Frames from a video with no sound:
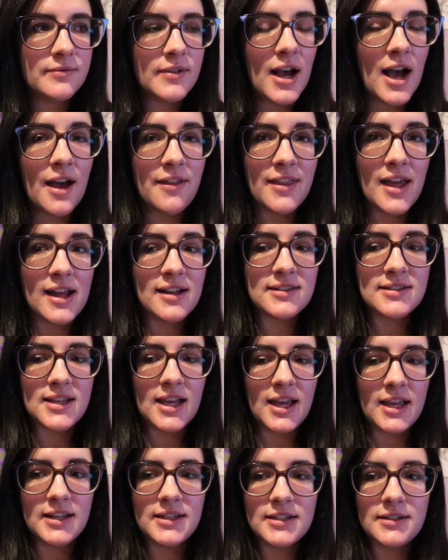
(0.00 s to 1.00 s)
on that
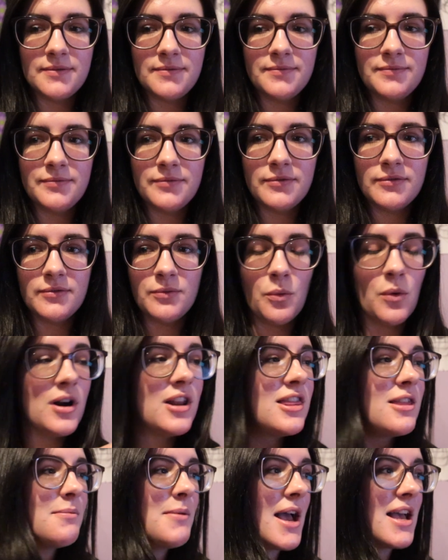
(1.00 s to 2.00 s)
site.
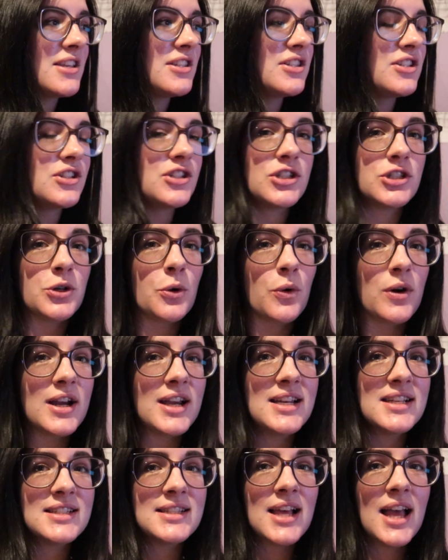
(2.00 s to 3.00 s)
One of the best
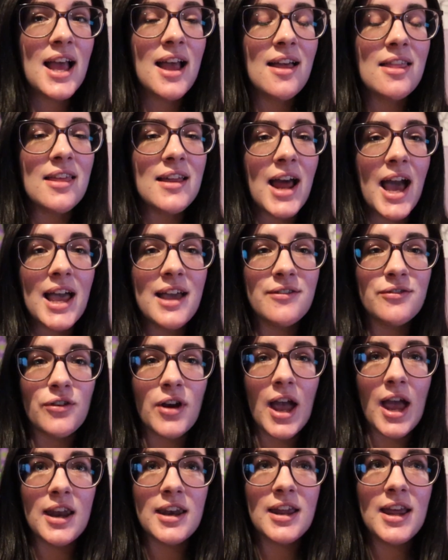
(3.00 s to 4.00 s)
stories that I have
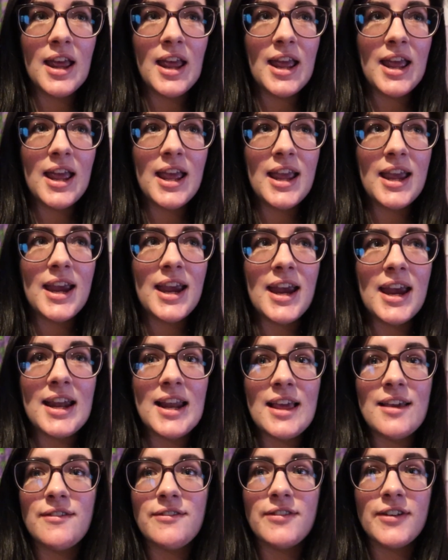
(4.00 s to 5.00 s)
read
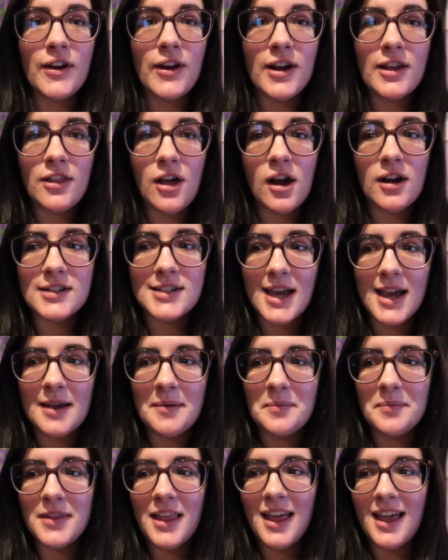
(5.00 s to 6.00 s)
in a very long
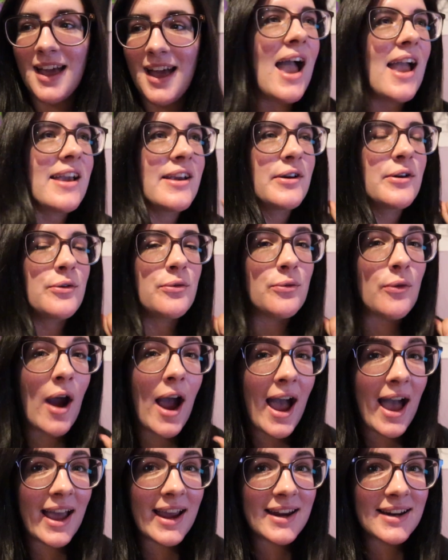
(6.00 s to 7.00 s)
time. I
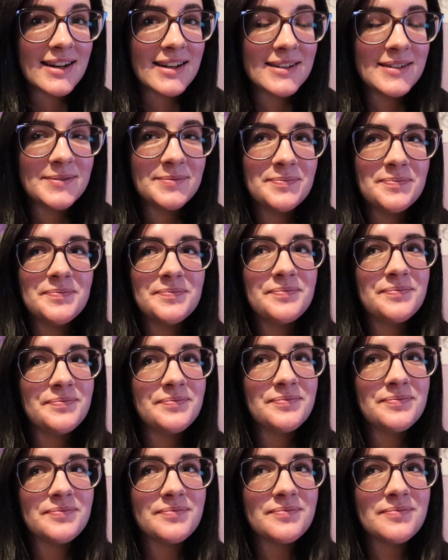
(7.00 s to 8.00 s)
cried.
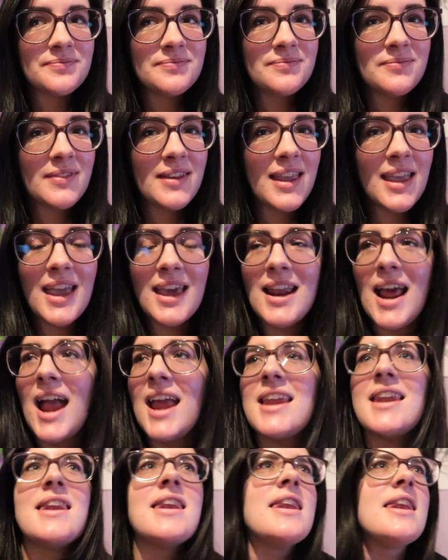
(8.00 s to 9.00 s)
And
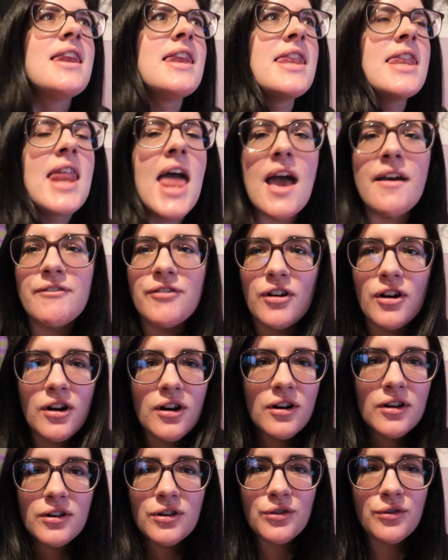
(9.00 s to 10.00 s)
I
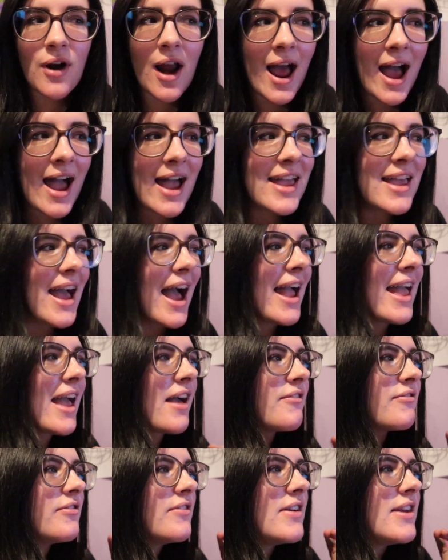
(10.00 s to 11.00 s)
never cry. I
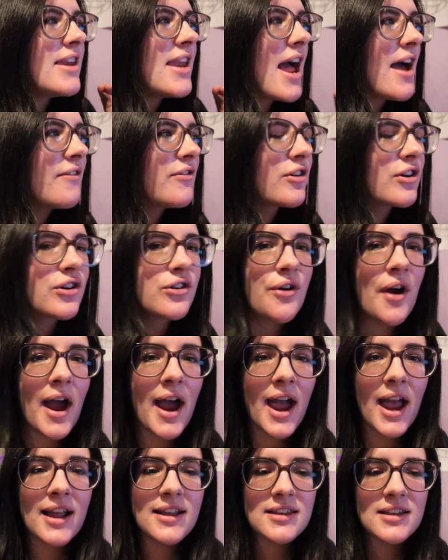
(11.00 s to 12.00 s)
have never
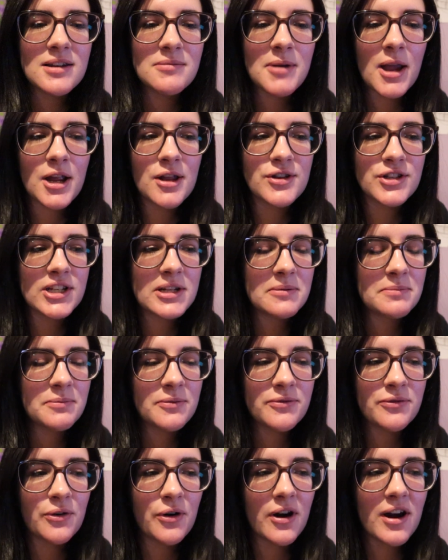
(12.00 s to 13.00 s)
cried in a manuscript
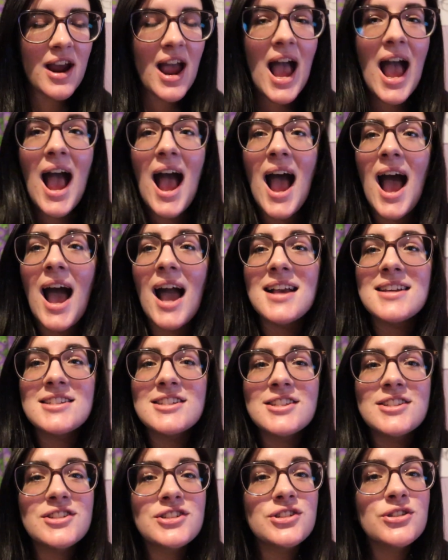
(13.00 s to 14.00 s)
before. I
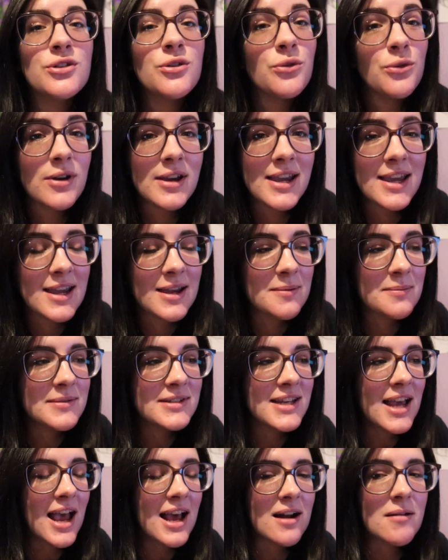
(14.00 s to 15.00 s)

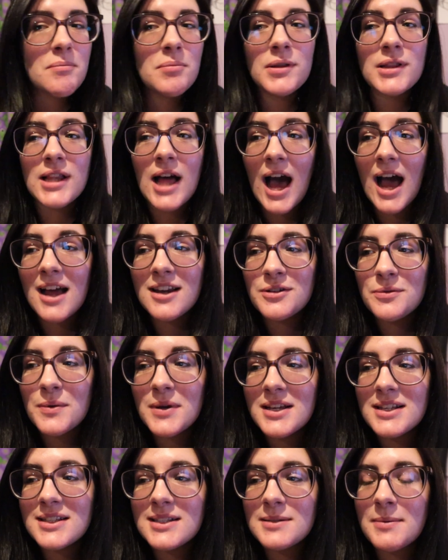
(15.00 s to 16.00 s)
screamed at a plot
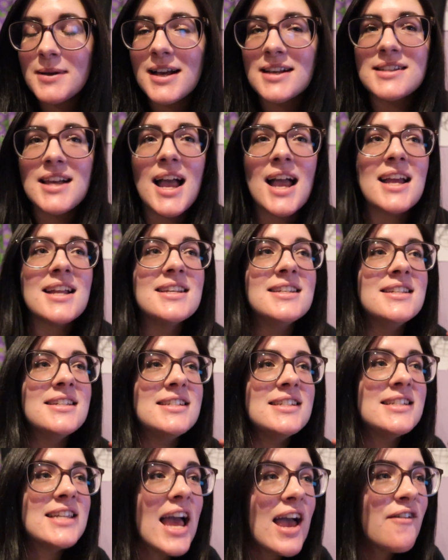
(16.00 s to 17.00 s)
twist because I
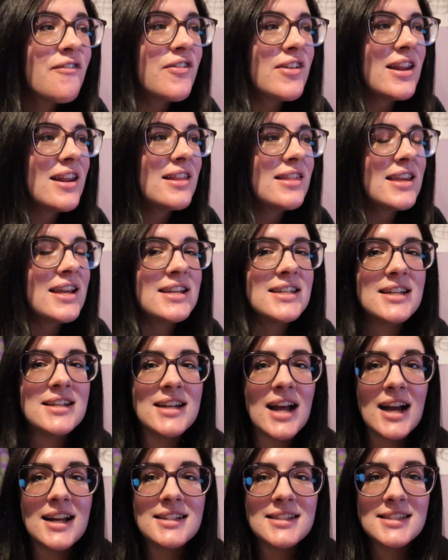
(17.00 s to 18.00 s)
definitely did
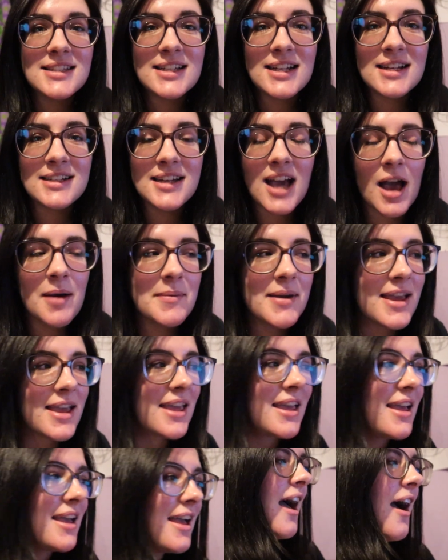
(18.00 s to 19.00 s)
not see it
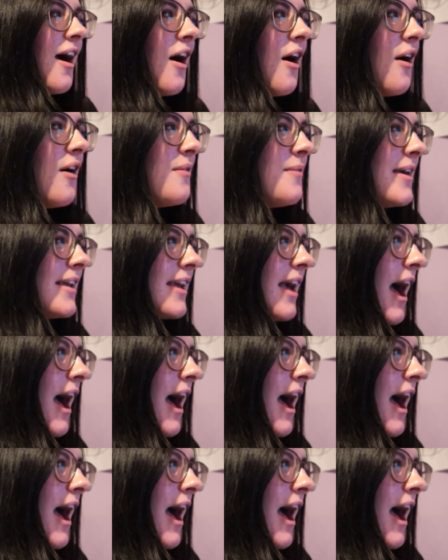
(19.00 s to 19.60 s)
coming. Oh my